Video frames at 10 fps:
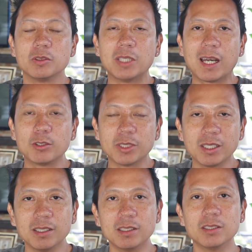down the
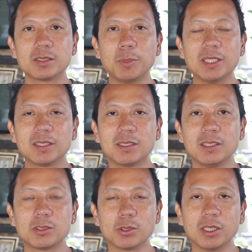hills,
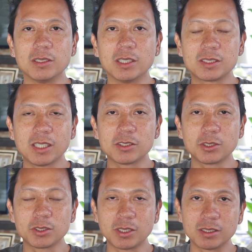basically, so that the
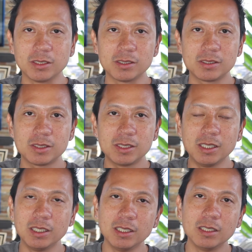sensors doesn't
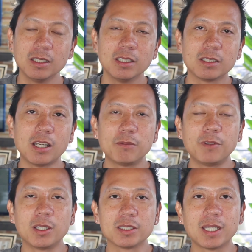see that
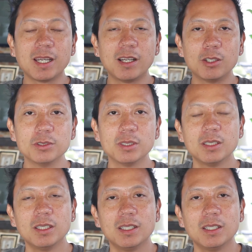far down